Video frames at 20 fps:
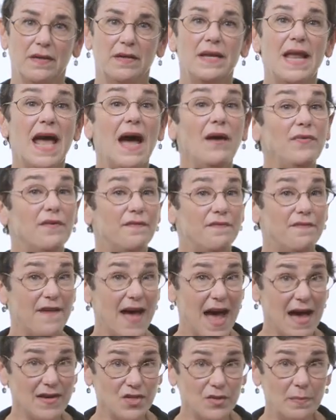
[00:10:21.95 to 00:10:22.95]
Now the
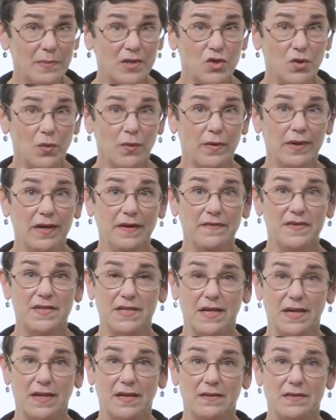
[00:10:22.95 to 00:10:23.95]
vast majority of
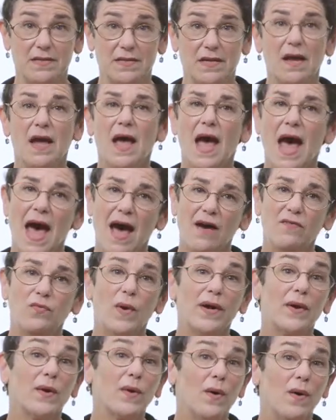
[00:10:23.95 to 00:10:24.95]
states have
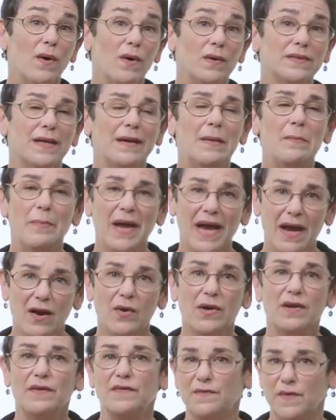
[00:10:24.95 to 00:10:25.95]
what are called
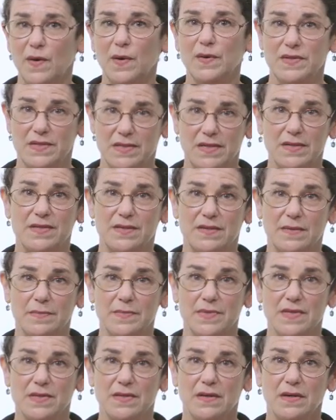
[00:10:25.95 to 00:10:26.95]
comparative fault
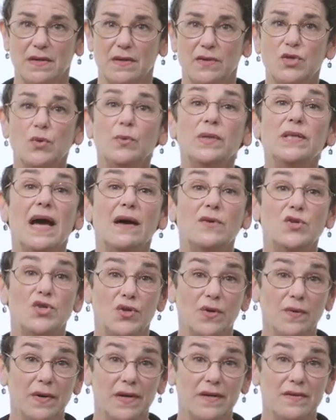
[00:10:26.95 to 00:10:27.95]
systems to allow
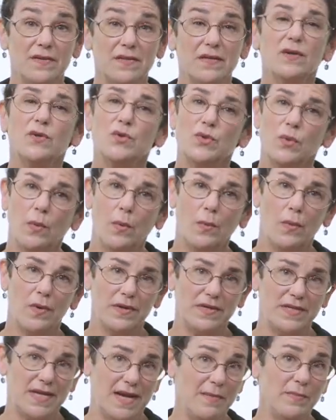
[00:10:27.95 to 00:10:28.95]
juries to
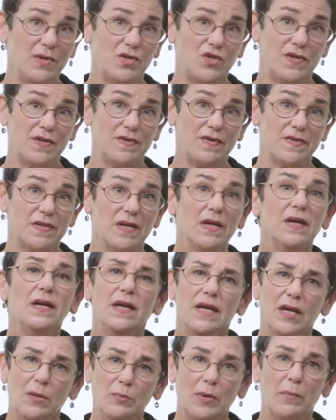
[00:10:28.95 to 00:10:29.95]
award damages
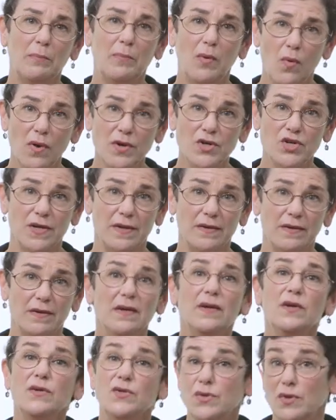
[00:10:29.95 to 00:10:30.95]
in proportion
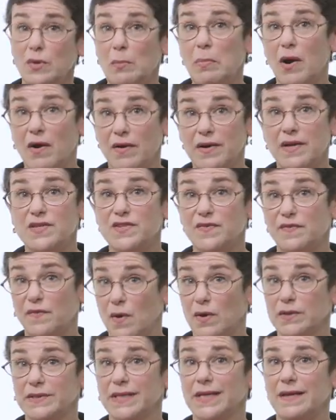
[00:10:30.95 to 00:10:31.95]
to the party's
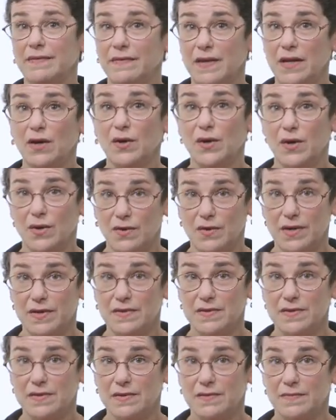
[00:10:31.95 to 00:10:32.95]
fault in the
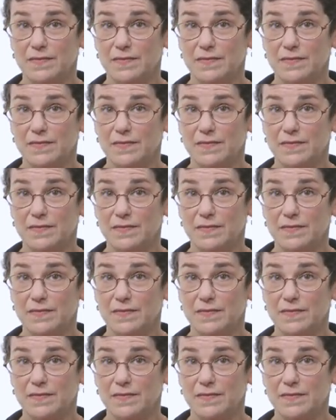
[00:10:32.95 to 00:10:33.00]
occurrence.